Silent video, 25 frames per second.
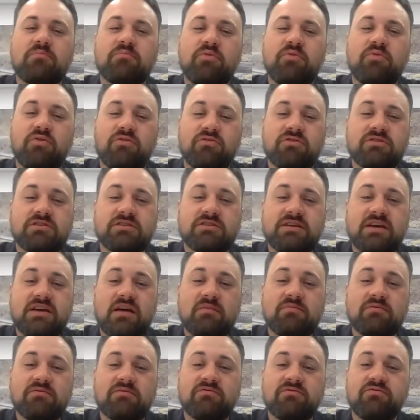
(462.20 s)
product
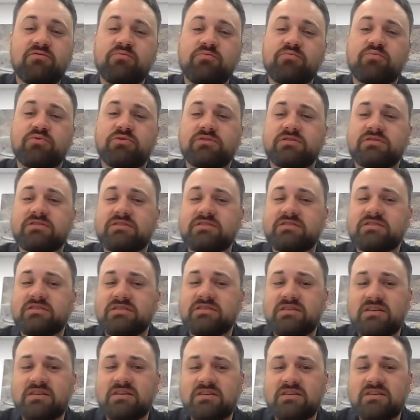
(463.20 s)
carbon footprints.
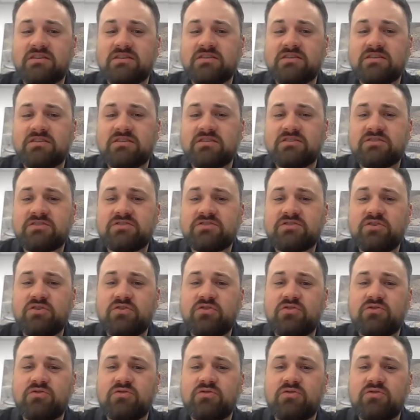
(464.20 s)

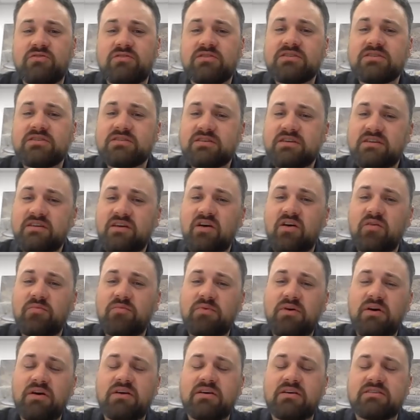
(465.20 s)
So this can help
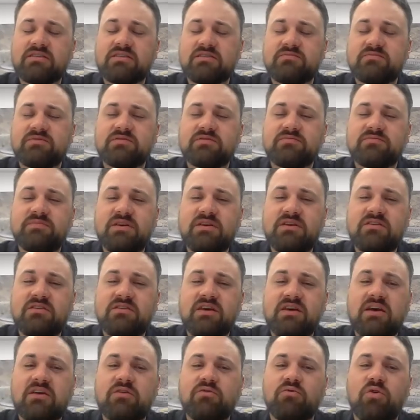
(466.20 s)
our customers meet
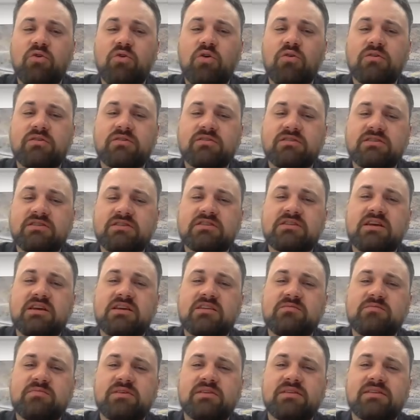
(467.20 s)
their growing
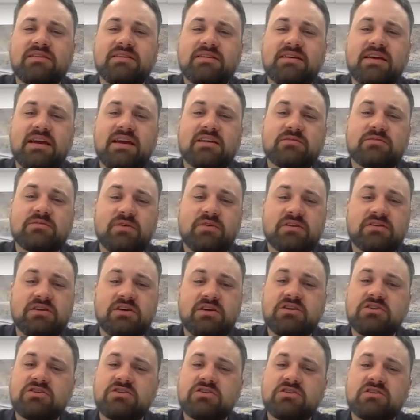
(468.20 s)
sustainability
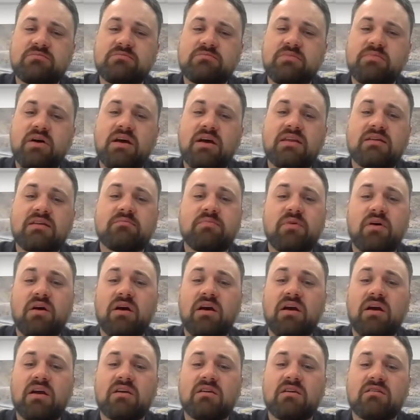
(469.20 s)
expectation in mining
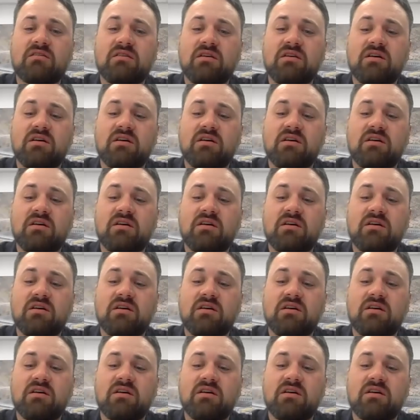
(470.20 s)
by